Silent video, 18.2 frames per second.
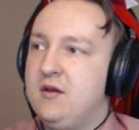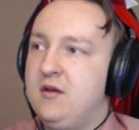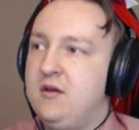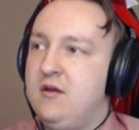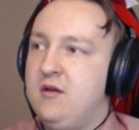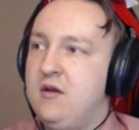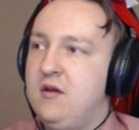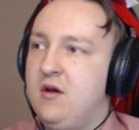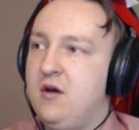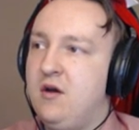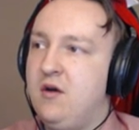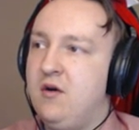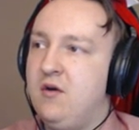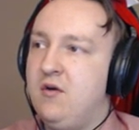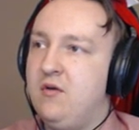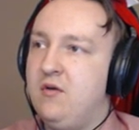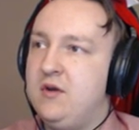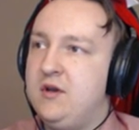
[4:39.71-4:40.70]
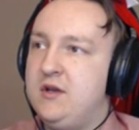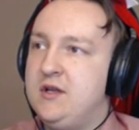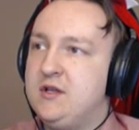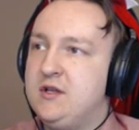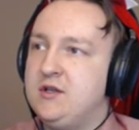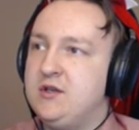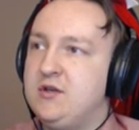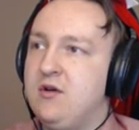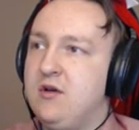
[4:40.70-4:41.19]
No,
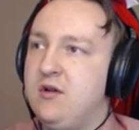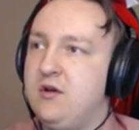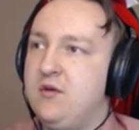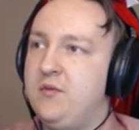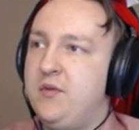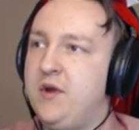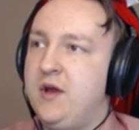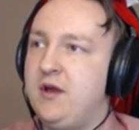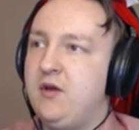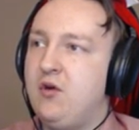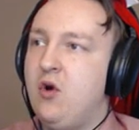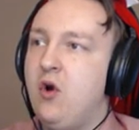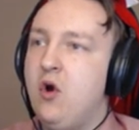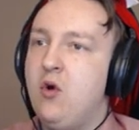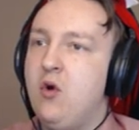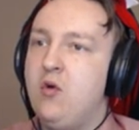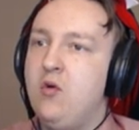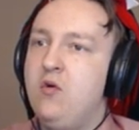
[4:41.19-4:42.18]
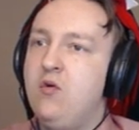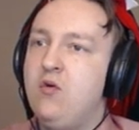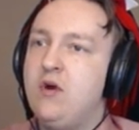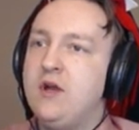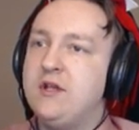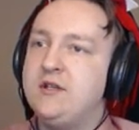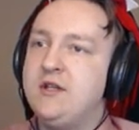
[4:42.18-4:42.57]
this color pink. Oh,